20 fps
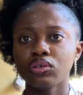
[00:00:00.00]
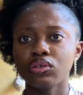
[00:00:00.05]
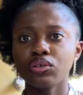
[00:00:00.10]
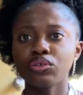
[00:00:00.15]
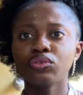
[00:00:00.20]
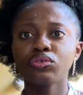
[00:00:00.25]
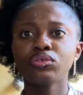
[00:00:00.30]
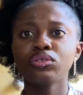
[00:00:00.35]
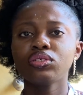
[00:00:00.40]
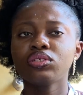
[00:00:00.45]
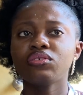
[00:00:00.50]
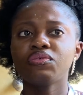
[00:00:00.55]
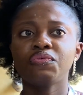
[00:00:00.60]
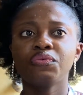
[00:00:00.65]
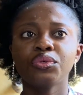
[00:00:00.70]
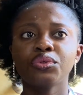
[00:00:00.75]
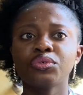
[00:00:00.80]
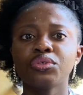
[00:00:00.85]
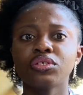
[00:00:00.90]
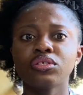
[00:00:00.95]
You don't need to
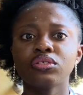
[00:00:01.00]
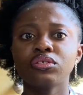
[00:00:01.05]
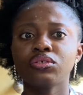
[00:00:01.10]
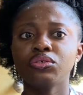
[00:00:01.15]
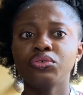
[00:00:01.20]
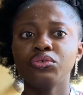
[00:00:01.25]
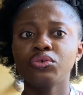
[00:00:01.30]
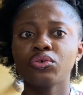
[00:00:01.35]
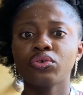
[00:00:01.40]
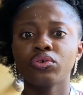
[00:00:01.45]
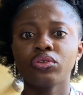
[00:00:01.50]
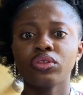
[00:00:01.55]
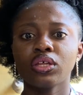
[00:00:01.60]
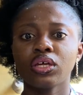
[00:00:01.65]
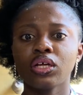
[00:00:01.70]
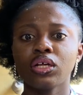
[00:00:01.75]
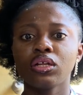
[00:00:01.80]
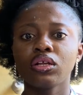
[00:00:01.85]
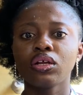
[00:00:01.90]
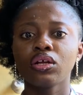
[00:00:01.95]
feel insecure
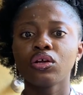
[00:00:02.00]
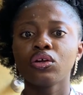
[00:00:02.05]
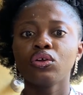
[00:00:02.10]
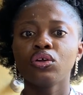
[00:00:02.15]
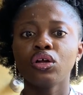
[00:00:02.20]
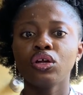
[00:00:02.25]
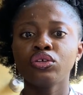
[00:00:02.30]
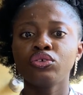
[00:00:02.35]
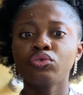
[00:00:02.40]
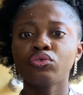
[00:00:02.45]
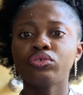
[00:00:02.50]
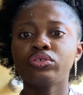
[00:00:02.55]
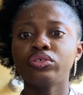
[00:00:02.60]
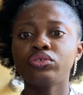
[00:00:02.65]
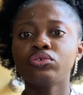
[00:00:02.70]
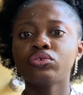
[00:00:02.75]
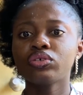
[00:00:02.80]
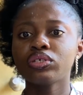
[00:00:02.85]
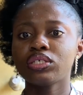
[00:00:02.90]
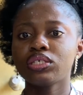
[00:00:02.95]
that you're
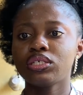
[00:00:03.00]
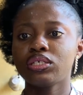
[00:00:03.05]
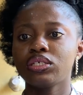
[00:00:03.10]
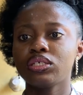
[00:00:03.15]
not